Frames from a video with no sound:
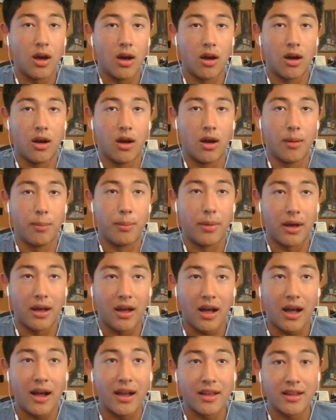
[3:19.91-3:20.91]

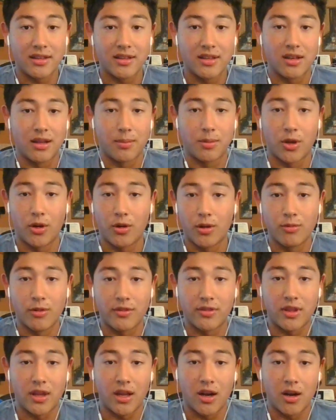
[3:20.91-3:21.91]
But I ended up going
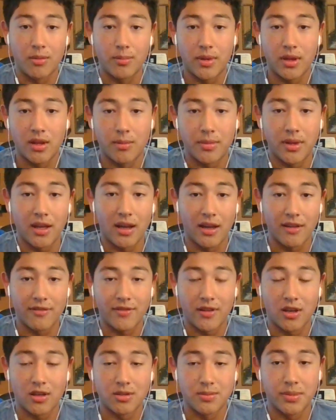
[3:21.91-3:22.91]
with the Airbnb I
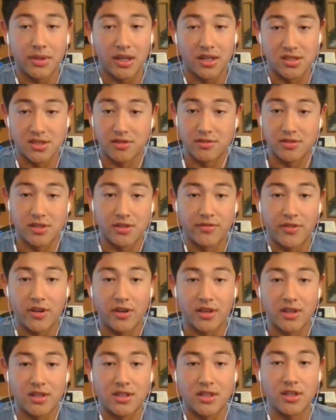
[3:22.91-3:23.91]
found because it was a
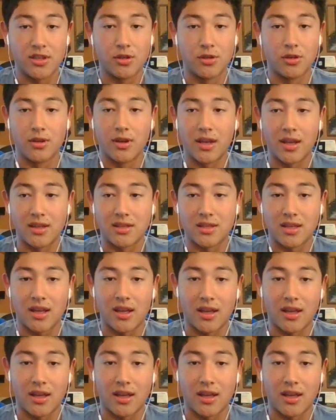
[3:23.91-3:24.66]
very good deal and